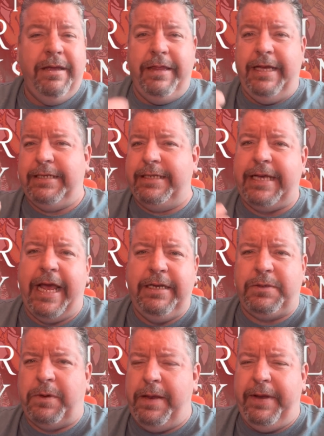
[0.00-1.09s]
There's a
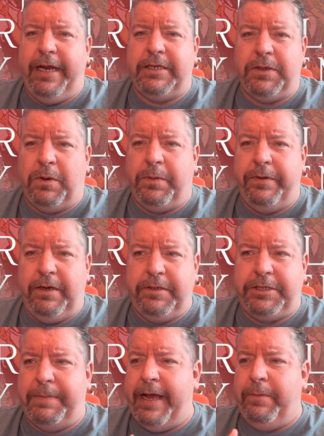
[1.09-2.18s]
10-20 minute talk with Luke
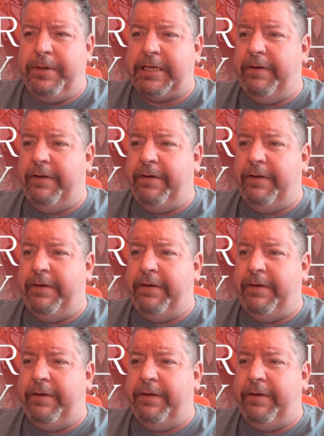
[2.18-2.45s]
Chimay, which I